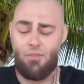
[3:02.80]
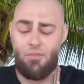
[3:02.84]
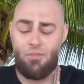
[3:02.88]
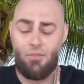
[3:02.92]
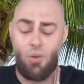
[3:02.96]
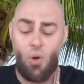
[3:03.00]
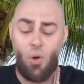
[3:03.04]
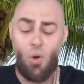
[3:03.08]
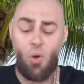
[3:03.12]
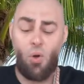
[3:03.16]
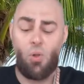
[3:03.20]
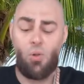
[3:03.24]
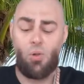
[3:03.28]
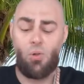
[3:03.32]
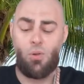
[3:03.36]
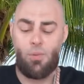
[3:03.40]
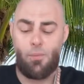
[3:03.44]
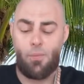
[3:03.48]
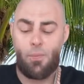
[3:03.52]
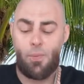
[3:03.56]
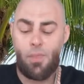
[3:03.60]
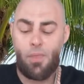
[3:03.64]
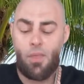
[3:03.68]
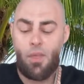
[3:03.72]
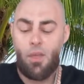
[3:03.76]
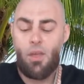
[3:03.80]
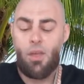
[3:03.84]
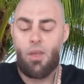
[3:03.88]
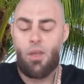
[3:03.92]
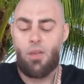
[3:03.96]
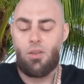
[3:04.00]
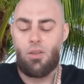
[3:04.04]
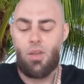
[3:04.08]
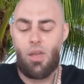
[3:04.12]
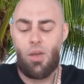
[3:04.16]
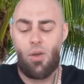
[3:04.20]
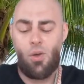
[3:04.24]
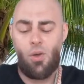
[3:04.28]
fall,
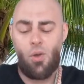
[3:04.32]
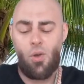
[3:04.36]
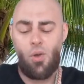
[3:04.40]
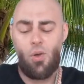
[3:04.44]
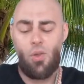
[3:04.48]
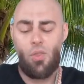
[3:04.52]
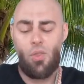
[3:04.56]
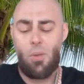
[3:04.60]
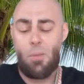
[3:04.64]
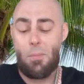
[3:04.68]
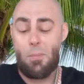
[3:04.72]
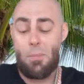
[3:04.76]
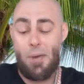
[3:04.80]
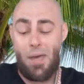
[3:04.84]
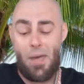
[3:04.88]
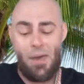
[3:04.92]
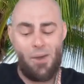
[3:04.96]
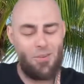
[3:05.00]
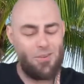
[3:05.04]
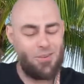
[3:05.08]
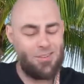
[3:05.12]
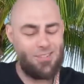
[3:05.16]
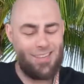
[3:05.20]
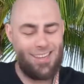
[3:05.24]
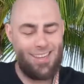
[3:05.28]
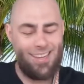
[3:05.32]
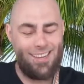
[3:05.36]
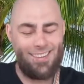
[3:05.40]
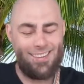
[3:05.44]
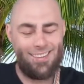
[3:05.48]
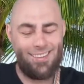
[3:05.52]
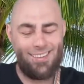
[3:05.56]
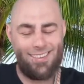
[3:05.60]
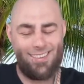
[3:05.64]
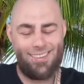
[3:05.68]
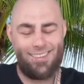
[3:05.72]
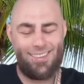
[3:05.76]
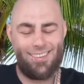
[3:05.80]
or the
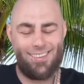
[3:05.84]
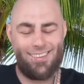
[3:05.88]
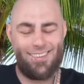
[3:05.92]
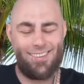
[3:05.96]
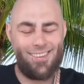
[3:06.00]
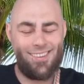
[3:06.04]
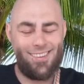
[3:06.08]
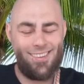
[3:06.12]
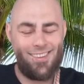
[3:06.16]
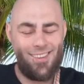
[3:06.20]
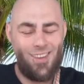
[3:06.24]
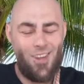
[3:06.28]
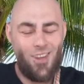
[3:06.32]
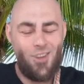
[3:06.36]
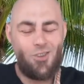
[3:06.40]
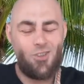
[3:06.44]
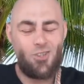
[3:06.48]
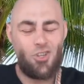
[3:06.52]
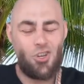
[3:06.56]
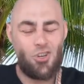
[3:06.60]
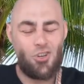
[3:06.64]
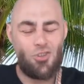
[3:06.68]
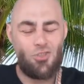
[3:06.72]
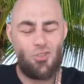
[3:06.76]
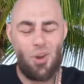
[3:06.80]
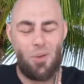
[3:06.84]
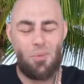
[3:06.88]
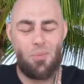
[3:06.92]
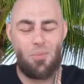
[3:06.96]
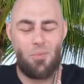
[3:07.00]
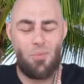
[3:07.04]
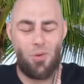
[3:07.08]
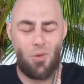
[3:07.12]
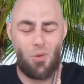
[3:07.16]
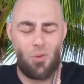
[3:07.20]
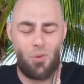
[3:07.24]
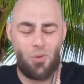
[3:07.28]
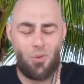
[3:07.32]
mountain should
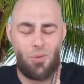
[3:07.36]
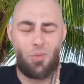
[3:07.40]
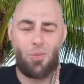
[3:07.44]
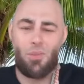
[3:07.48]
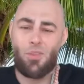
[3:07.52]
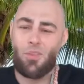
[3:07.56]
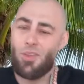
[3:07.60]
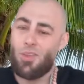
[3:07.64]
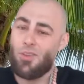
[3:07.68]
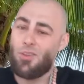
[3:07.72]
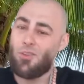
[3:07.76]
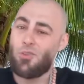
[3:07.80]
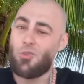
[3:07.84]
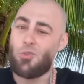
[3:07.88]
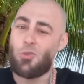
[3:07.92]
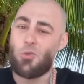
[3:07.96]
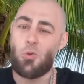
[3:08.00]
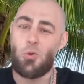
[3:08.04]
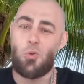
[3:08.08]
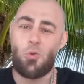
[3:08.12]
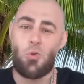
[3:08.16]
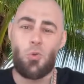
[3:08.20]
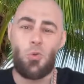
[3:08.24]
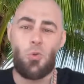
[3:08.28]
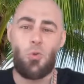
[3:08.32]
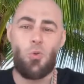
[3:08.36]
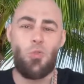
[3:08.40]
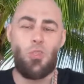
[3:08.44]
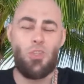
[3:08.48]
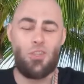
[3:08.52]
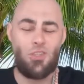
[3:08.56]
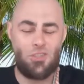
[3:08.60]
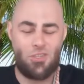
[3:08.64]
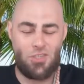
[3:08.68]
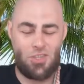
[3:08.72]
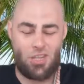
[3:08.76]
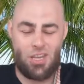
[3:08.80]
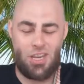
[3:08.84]
crumble to the
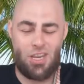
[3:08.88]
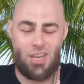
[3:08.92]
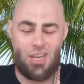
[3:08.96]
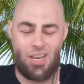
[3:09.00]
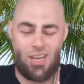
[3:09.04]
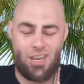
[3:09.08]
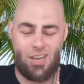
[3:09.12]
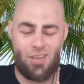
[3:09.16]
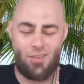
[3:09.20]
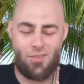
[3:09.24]
sea,